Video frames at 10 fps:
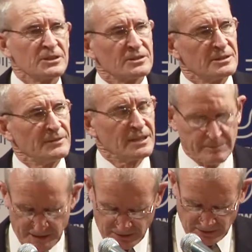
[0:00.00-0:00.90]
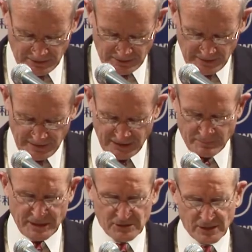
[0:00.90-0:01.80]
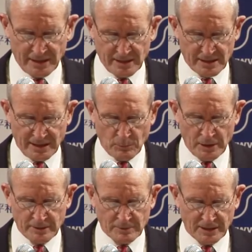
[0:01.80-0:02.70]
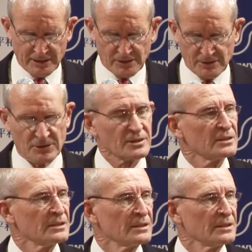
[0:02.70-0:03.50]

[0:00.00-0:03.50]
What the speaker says: recent developments has been China-Taiwan relations.